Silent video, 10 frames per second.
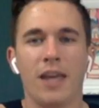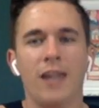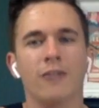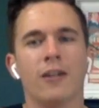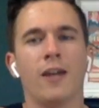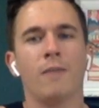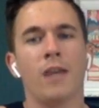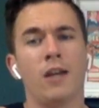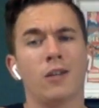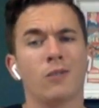Yeah, Amsterdam. I
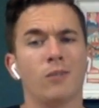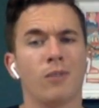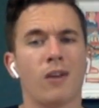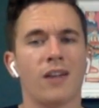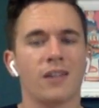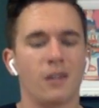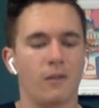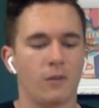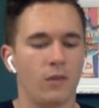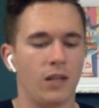hear it's really progressive.
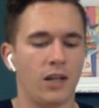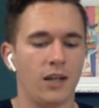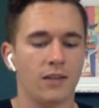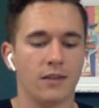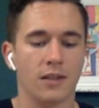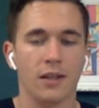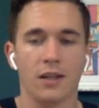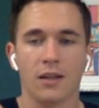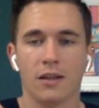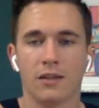It's really nice.
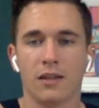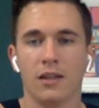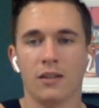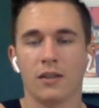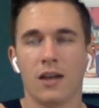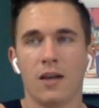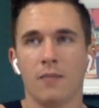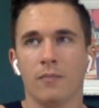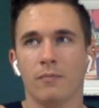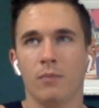The city's
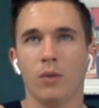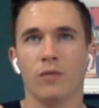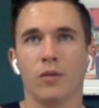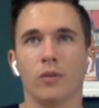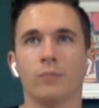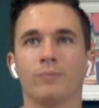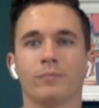beautiful.